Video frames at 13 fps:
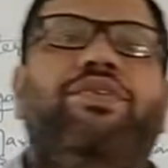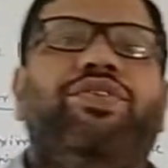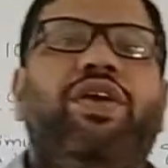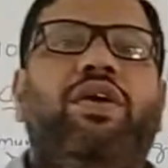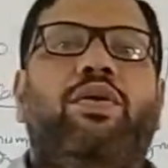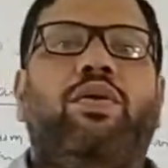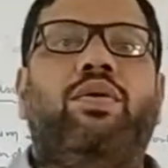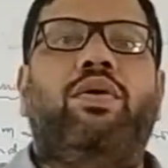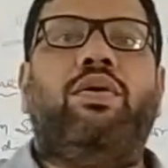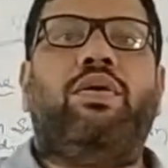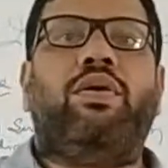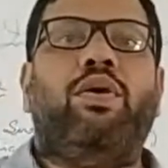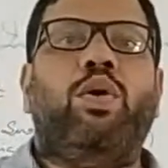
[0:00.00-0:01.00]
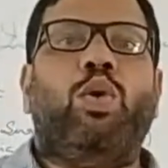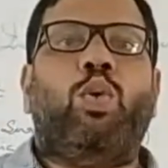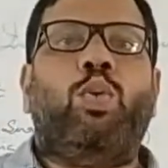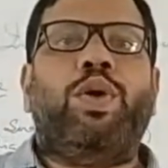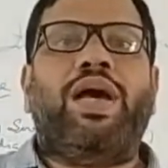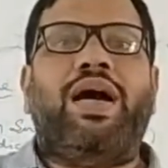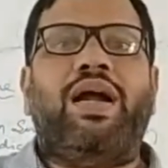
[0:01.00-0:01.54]
See,
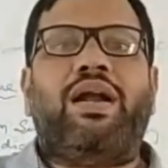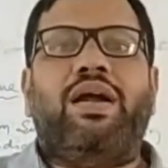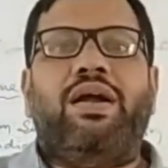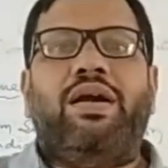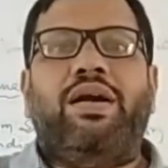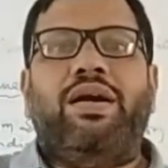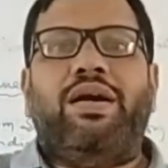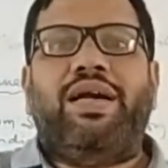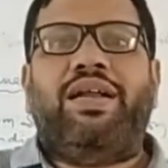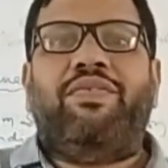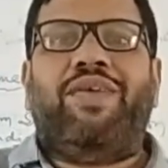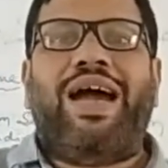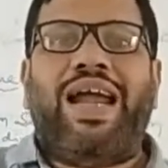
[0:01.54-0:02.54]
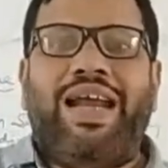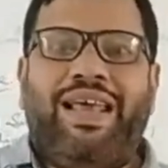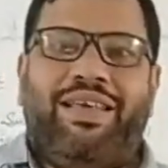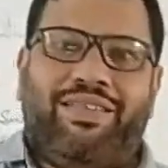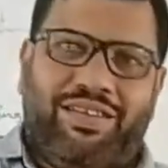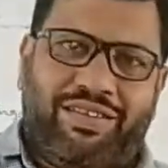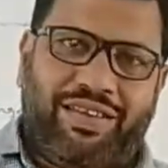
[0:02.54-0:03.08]
we are
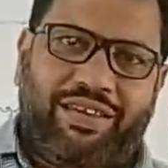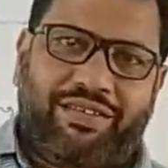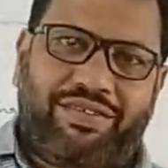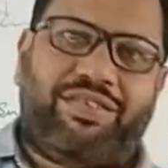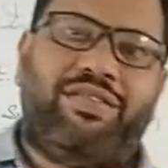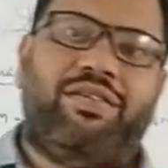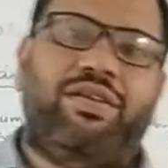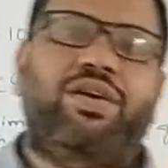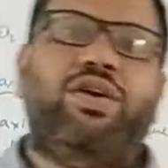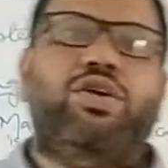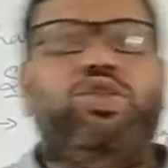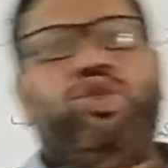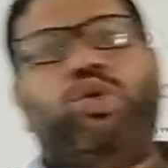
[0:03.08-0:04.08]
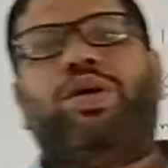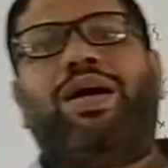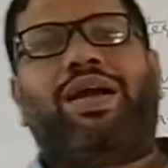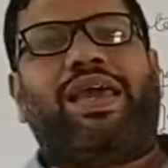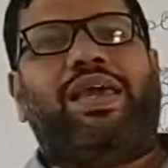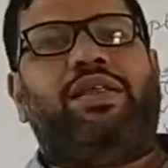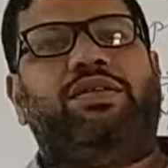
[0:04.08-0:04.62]
dividing the things.
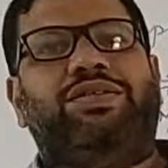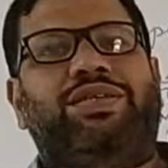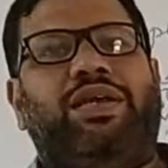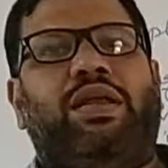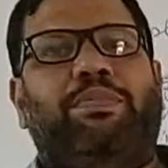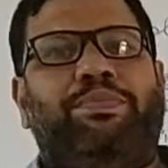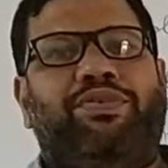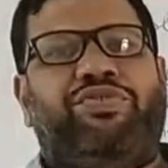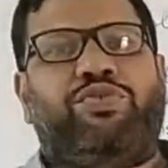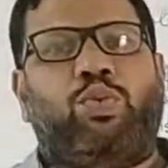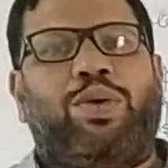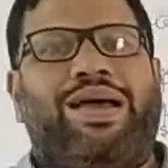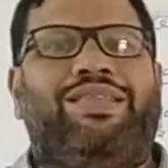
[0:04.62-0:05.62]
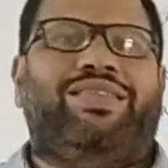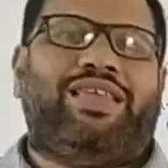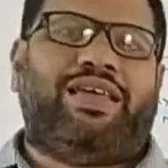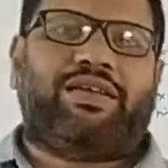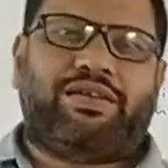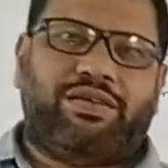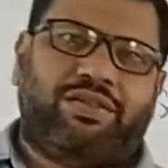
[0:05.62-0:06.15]
Sugarcane syrup is one
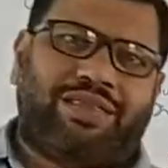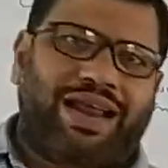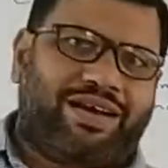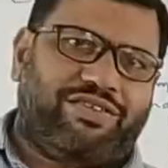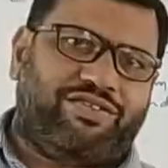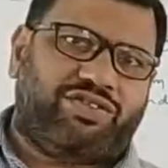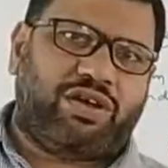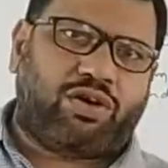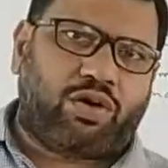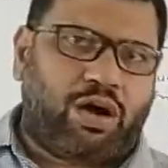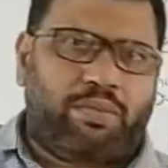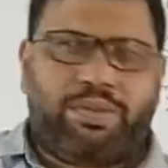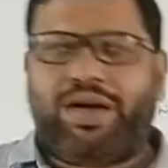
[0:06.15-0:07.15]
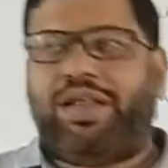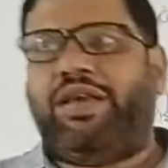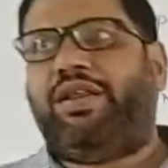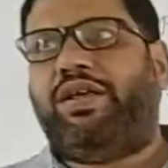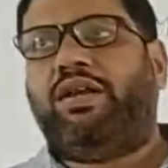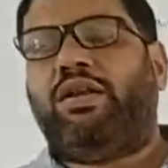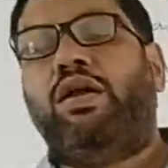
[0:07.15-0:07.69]
thing, that is the raw
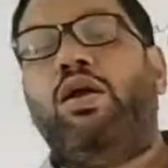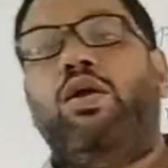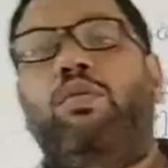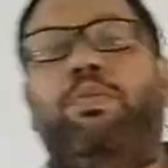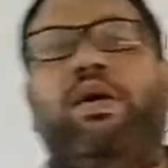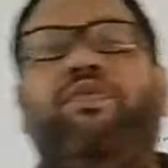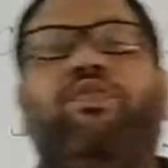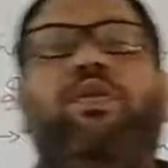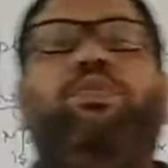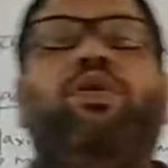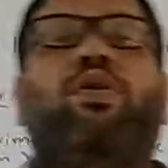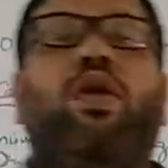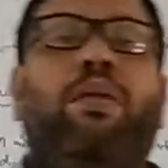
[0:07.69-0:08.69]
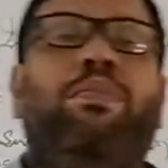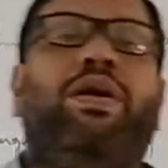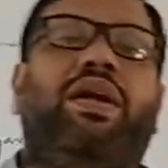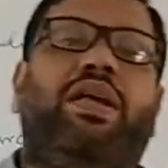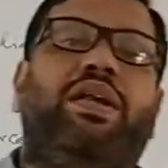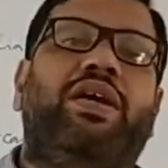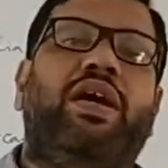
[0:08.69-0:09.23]
material, but from the raw
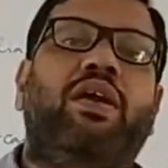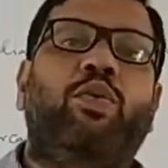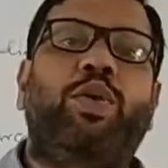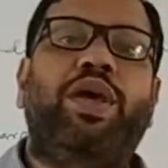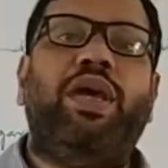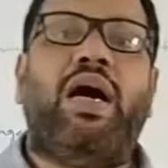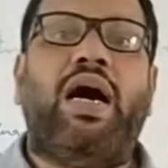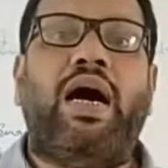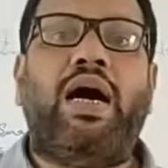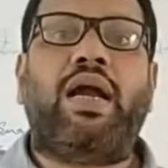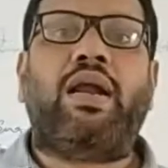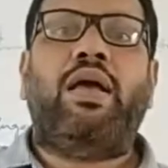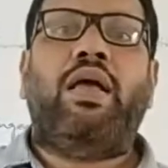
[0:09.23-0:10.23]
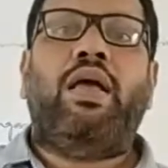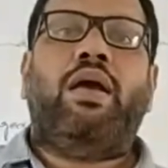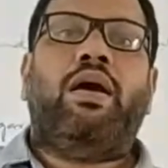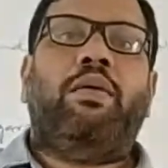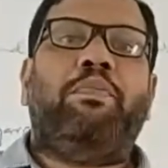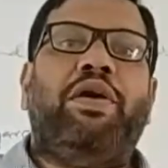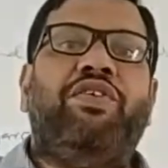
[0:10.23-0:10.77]
material we are
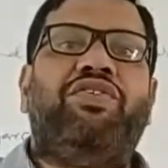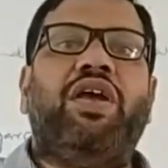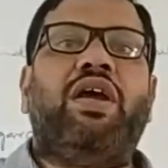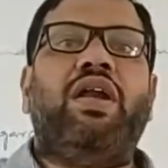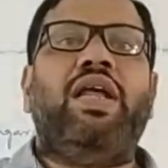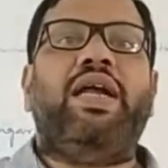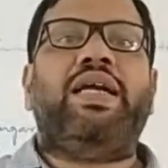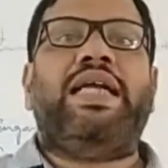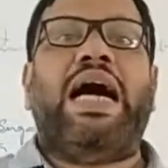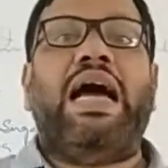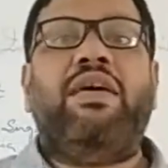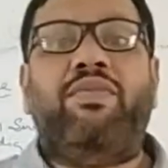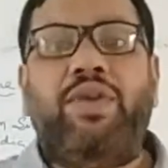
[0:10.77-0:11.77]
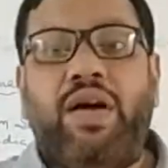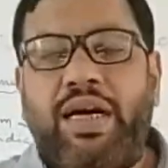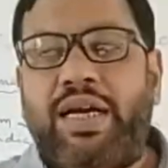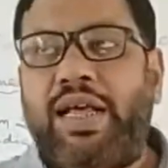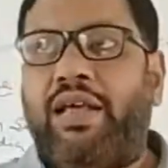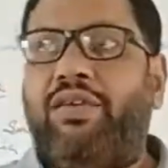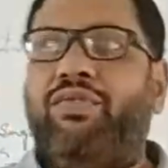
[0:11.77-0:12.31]
basically
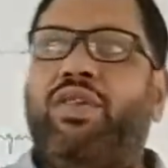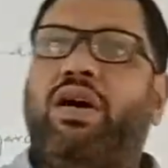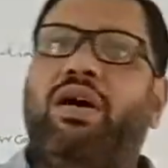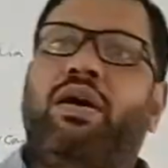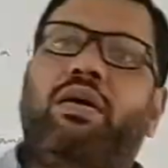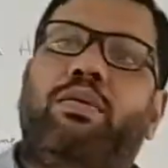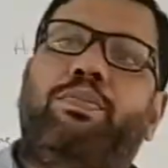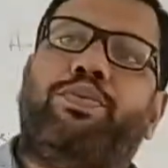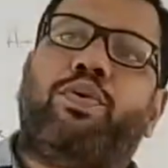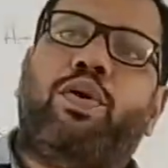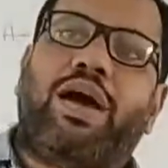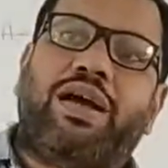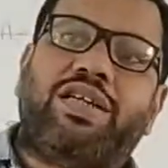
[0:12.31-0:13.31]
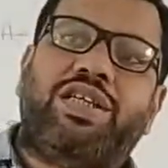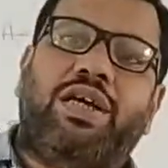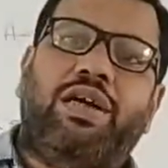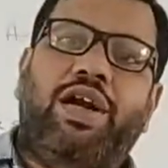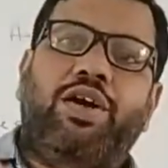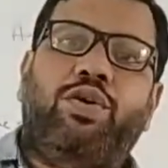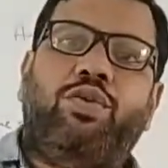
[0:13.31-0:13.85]
diverting the
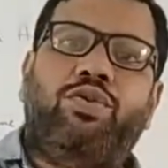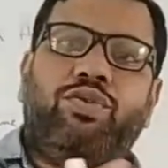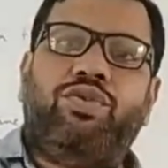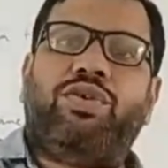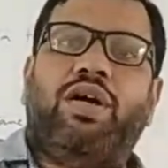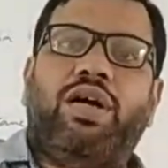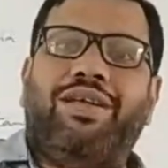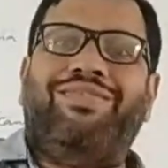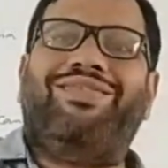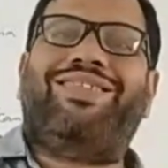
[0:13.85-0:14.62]
production into certain